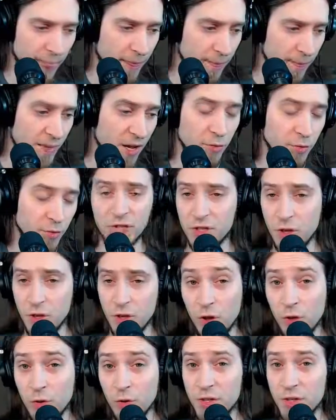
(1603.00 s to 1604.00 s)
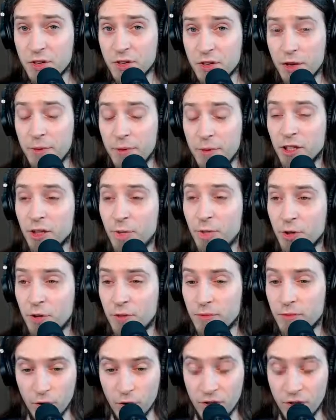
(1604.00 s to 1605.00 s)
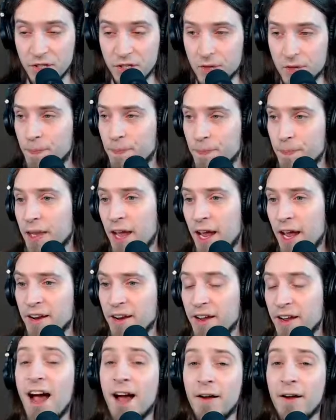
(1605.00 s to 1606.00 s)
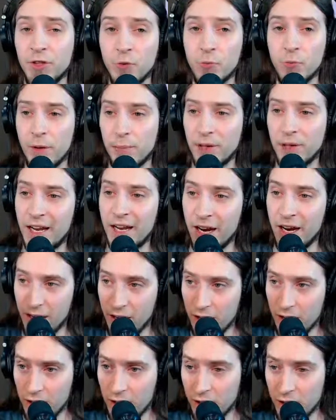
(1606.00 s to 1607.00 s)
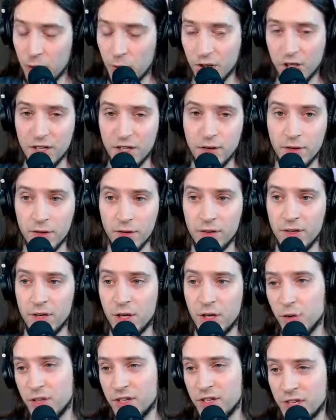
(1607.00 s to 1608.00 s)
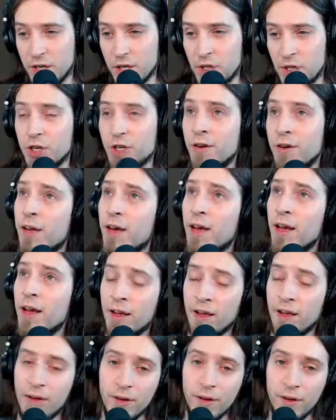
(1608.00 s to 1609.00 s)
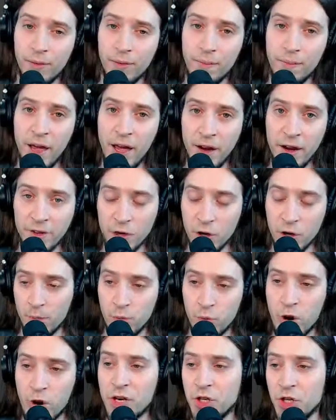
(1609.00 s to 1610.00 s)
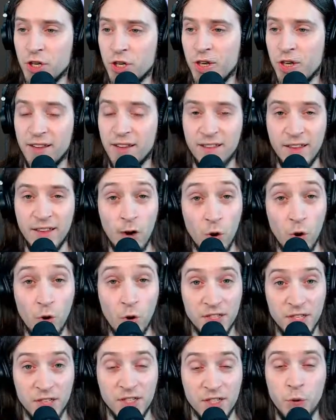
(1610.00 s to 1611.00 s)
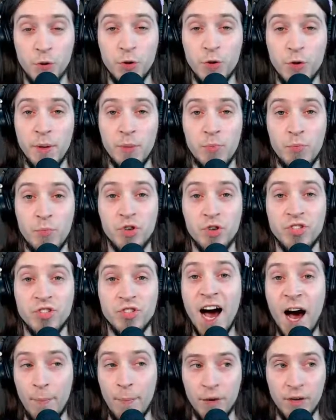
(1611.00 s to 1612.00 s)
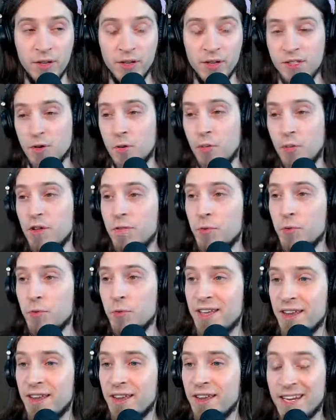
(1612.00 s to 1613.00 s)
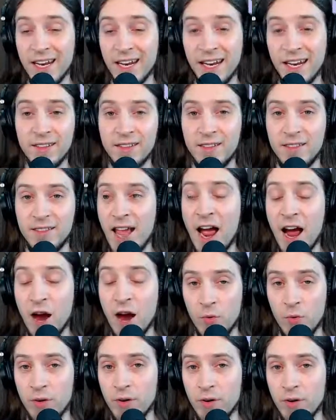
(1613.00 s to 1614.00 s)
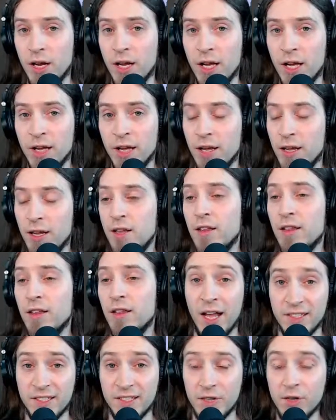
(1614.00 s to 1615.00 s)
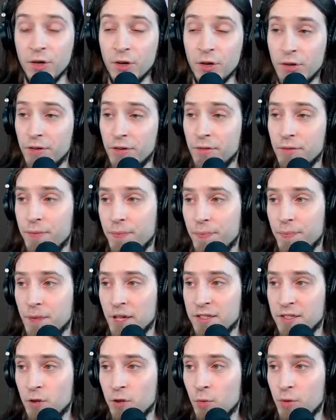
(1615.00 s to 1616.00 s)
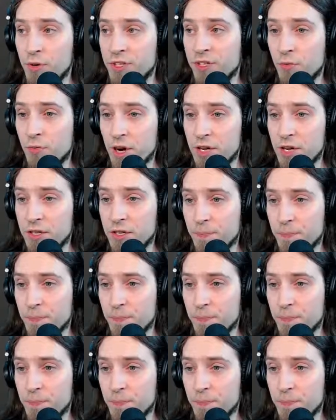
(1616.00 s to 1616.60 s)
there's always going to be a little bit of noise. And after we apply equalization and compression, the noise is going to be brought up. So if we can get it down, that's good. That's always great.